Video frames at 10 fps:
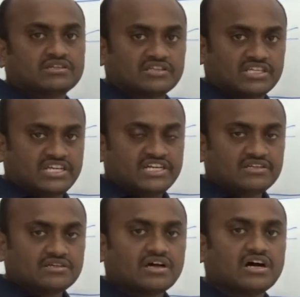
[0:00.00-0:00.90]

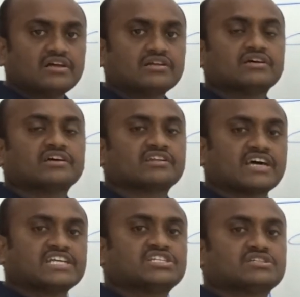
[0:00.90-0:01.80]
read or
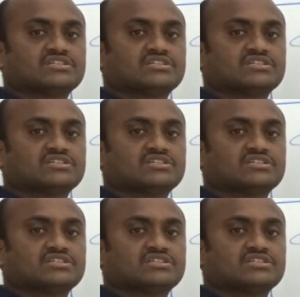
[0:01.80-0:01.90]
write